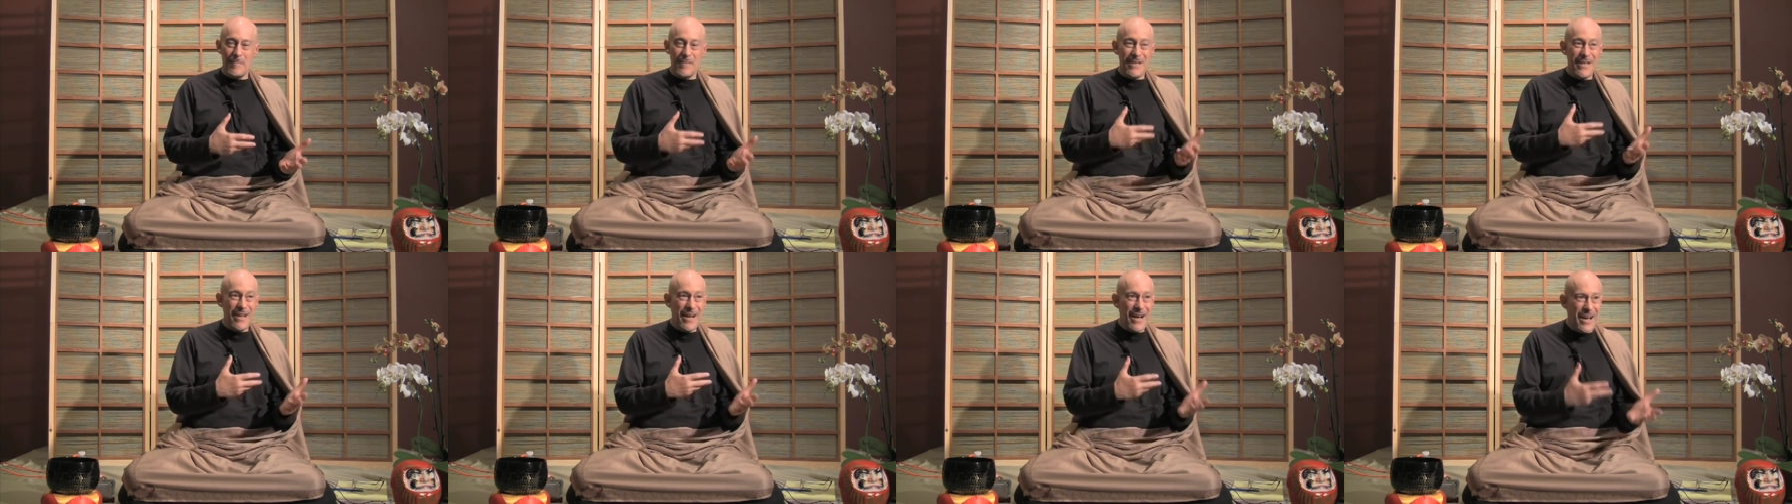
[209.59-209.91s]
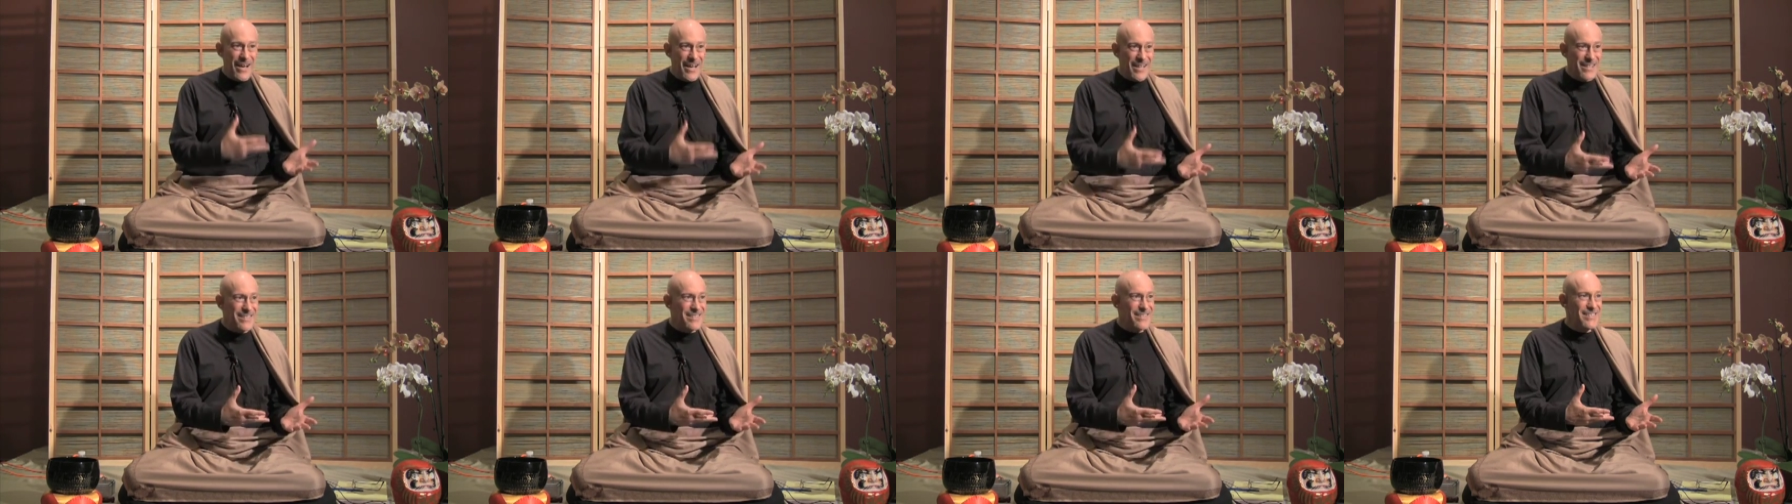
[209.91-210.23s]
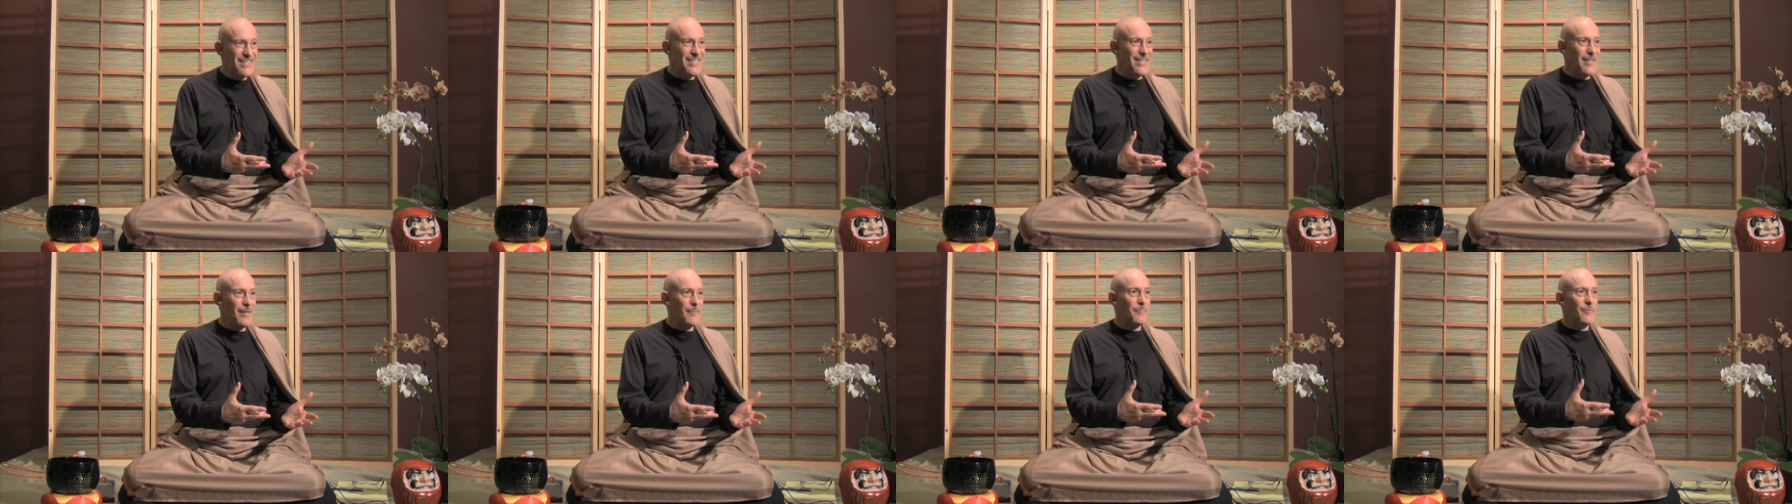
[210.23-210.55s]

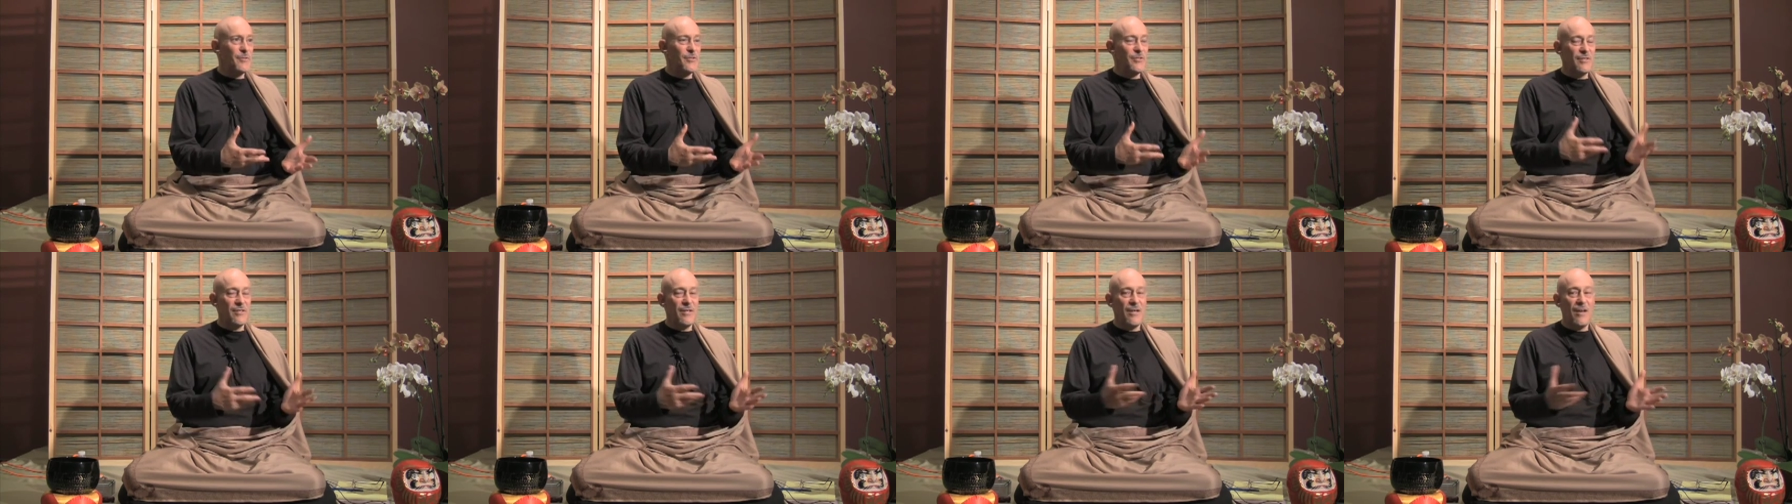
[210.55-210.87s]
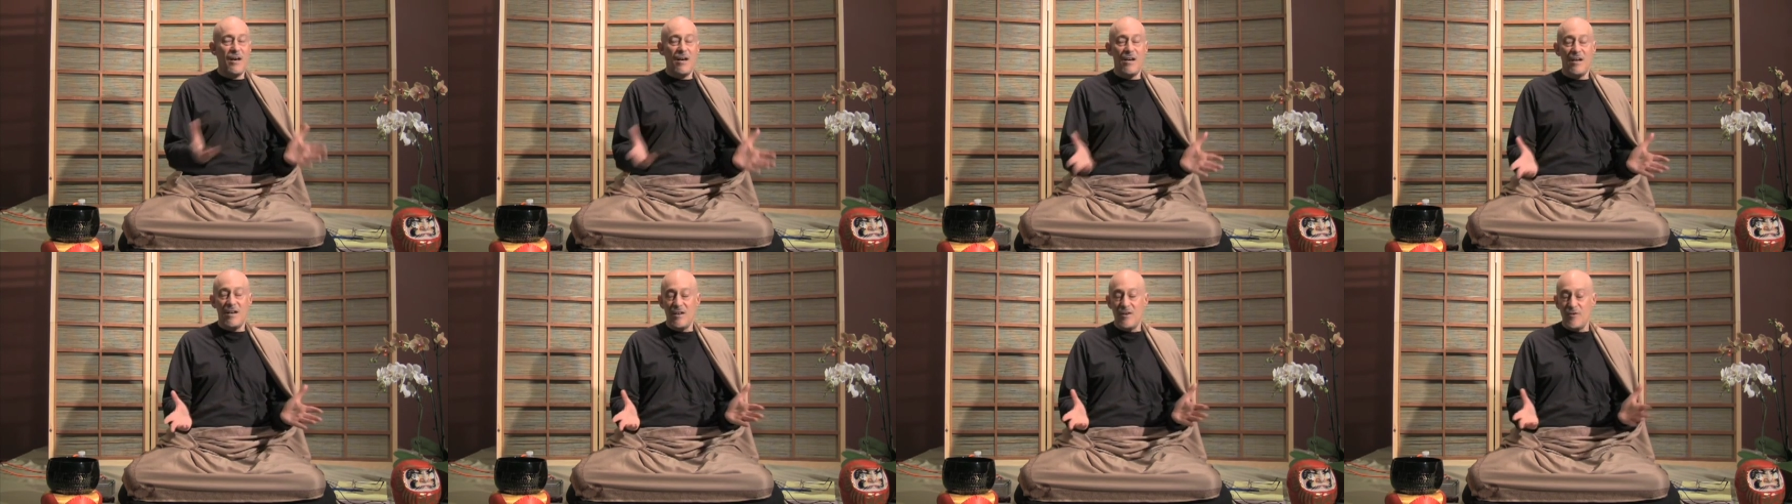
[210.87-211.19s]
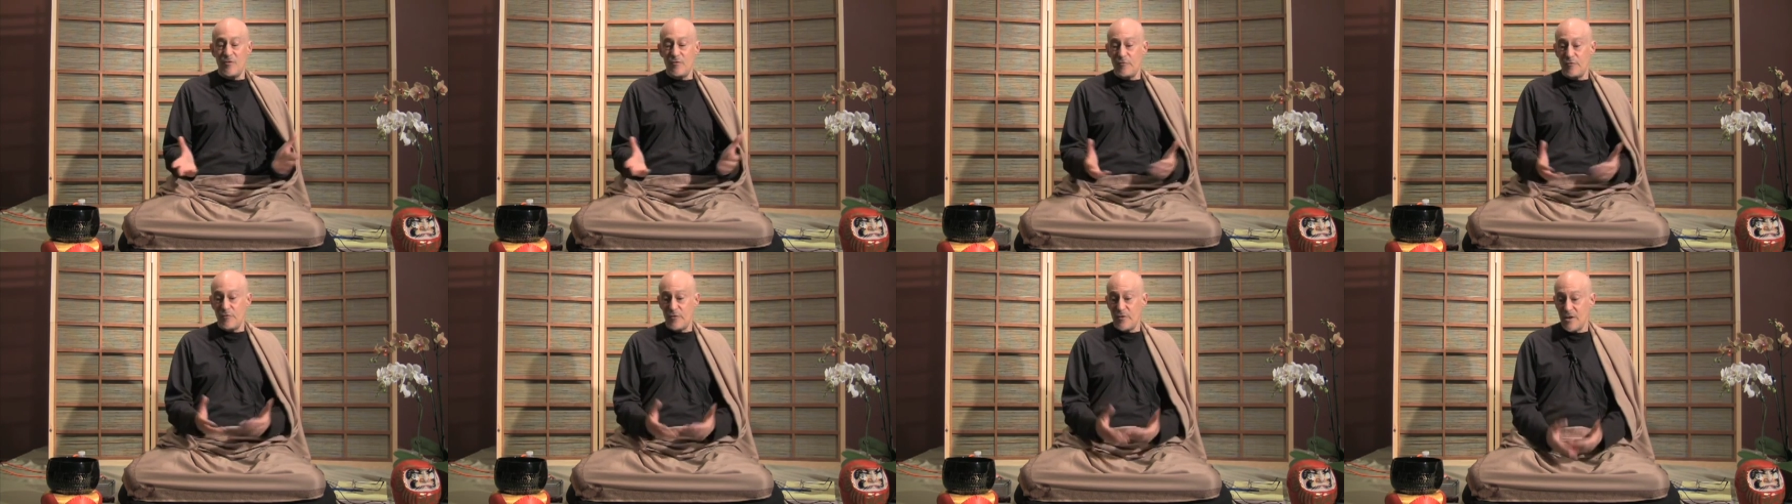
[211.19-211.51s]
concepts
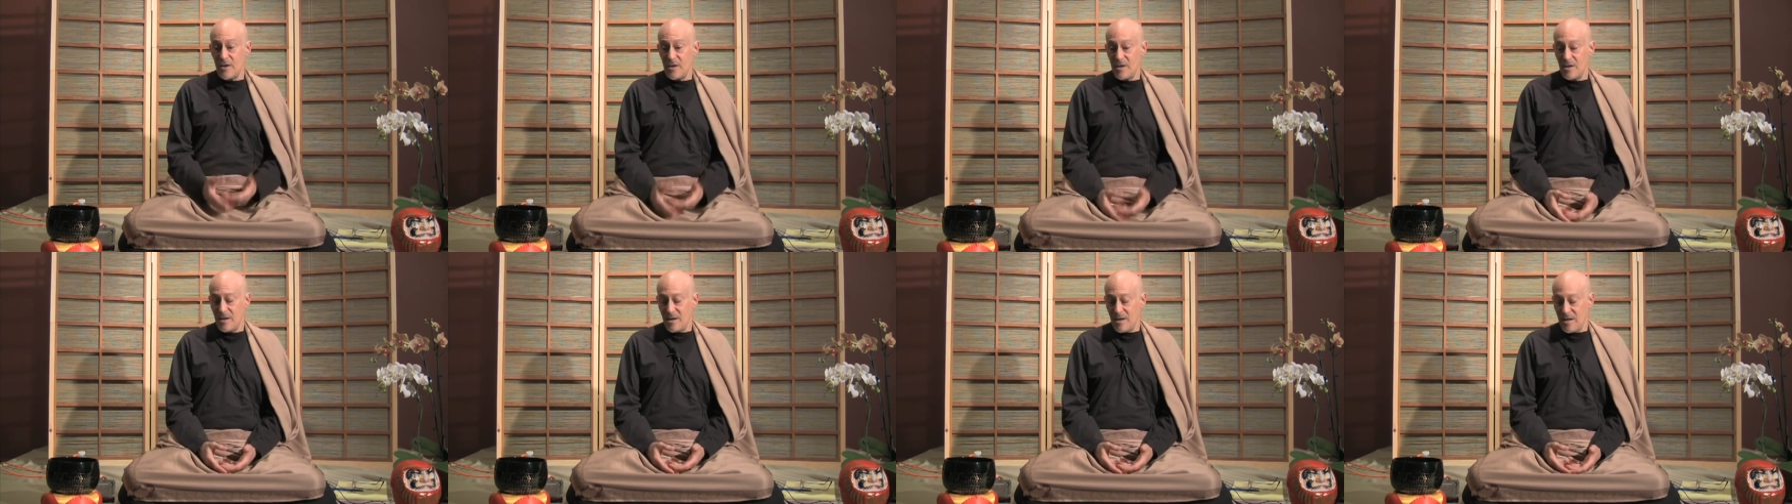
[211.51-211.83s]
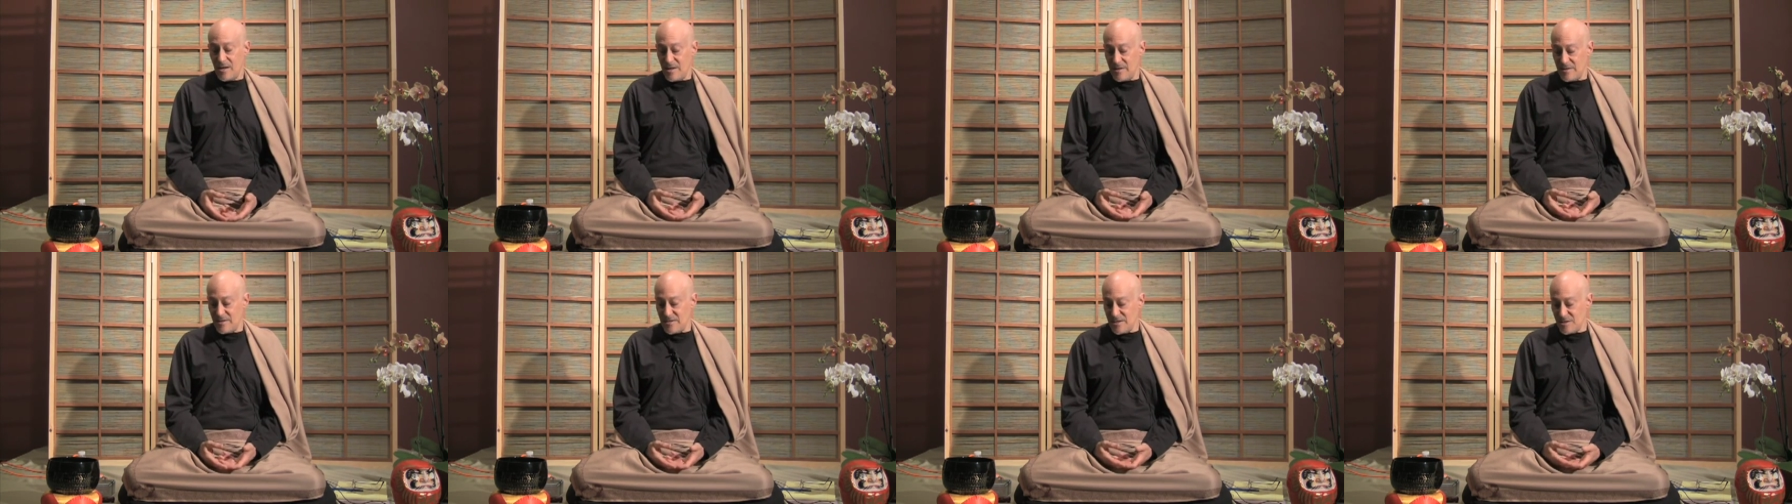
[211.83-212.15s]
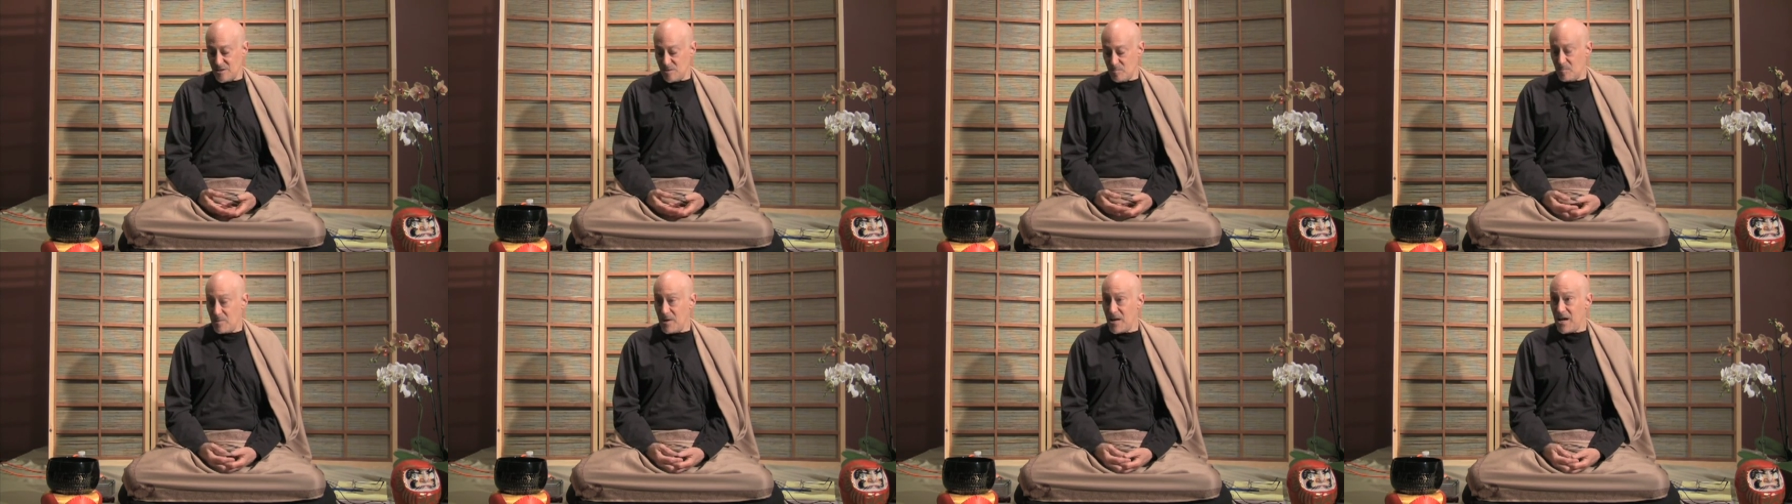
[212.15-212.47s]
of uh,
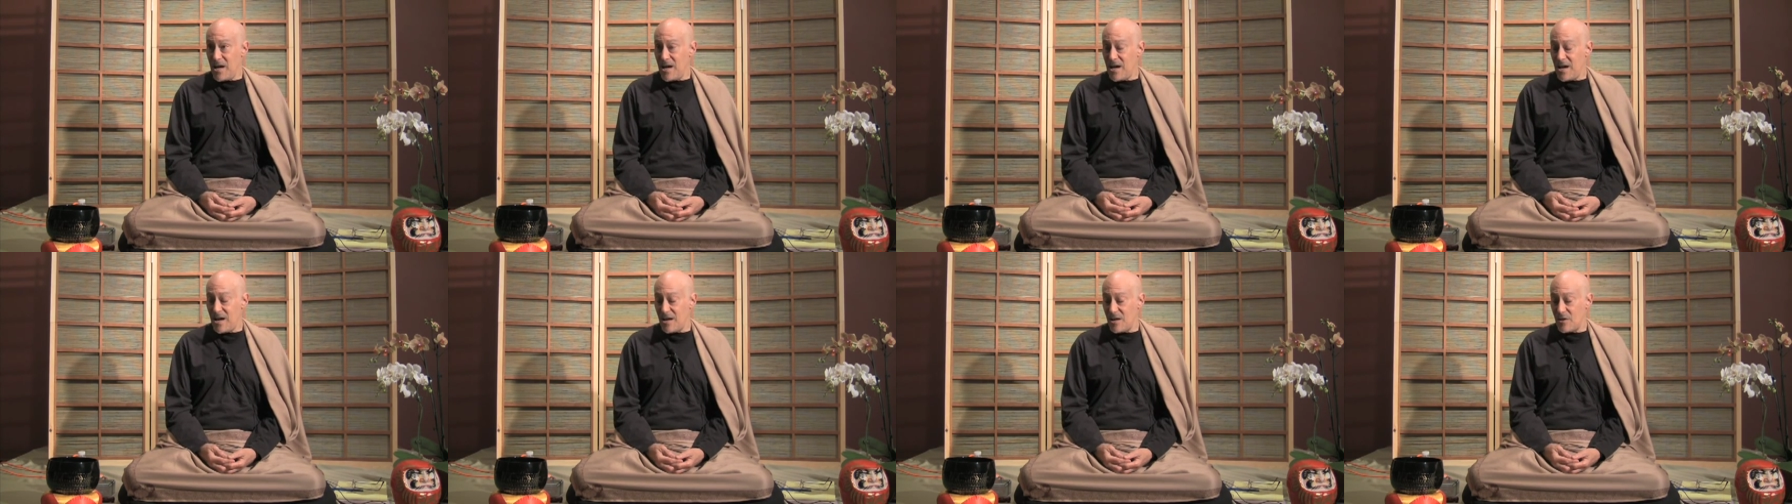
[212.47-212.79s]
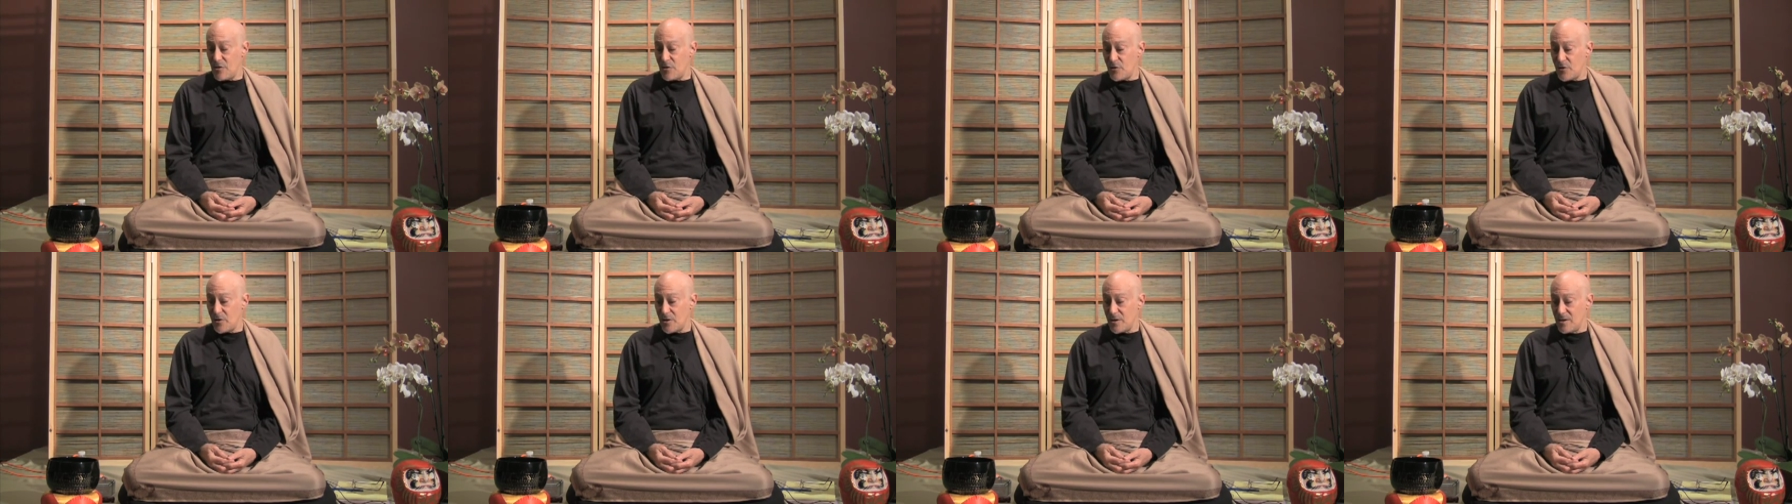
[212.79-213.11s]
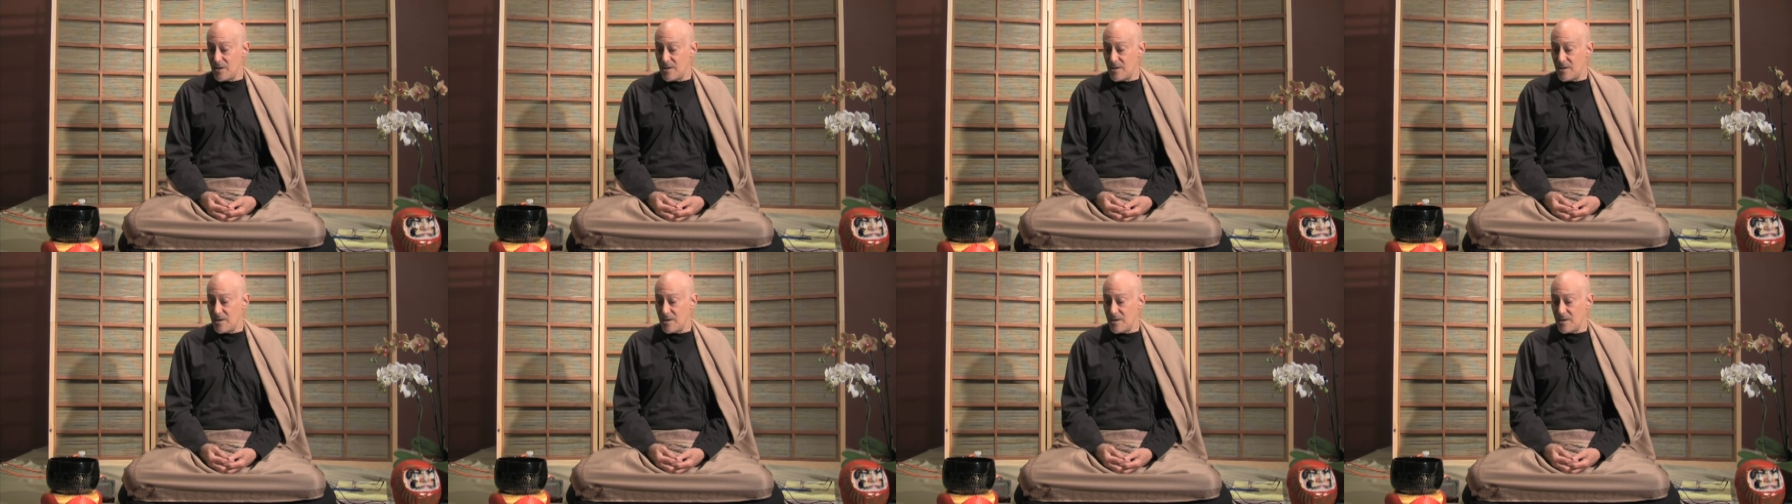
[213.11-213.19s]
this path